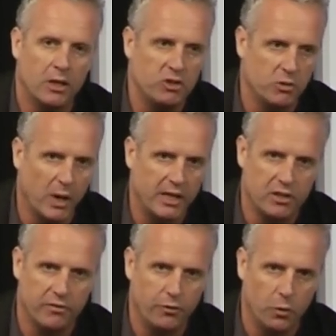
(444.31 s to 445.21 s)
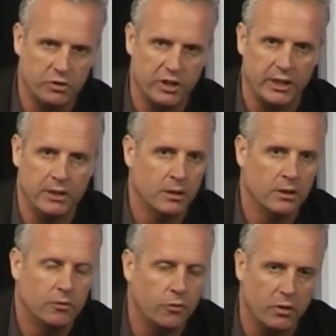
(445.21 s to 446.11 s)
And she'd waited 40,
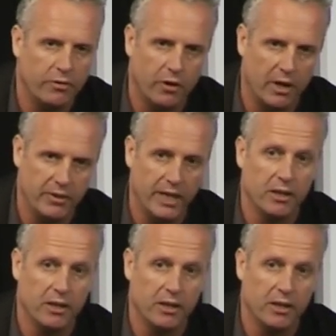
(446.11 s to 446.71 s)
45